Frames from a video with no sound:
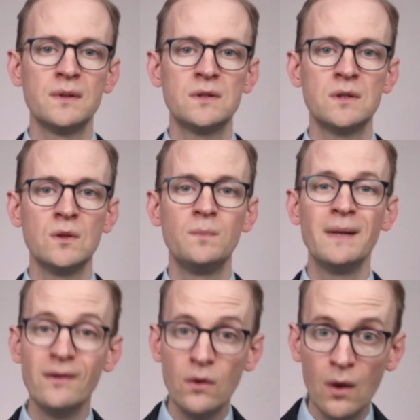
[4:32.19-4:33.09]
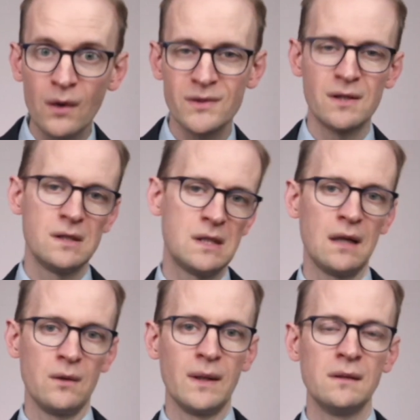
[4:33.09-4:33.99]
to be not
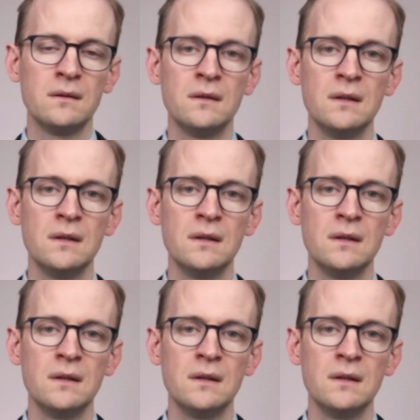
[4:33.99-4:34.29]
genuine